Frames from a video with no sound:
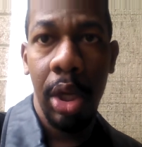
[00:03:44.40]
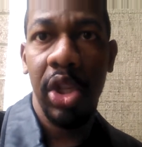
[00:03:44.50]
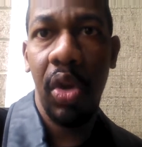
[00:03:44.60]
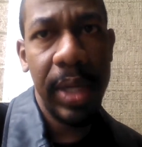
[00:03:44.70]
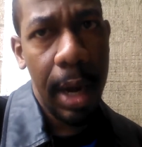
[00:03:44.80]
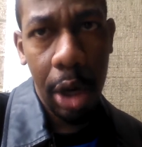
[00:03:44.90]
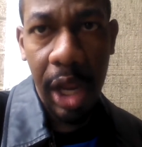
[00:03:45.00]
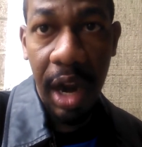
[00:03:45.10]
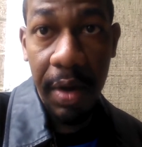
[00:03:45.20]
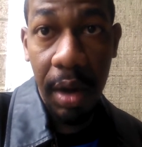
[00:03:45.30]
So, Tyler
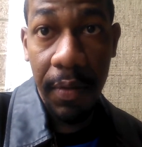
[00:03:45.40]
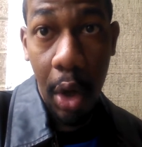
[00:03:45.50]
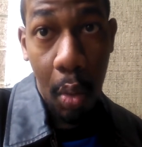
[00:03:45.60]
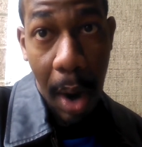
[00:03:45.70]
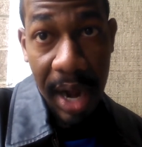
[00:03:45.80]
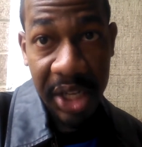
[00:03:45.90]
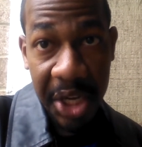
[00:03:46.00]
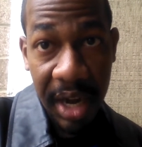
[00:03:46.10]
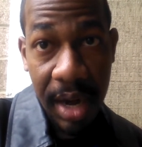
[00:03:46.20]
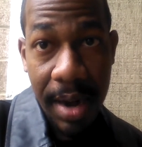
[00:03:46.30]
Clary, if you're
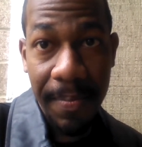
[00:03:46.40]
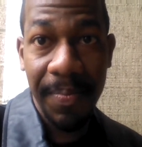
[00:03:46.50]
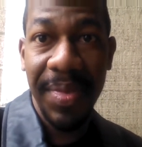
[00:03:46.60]
watching,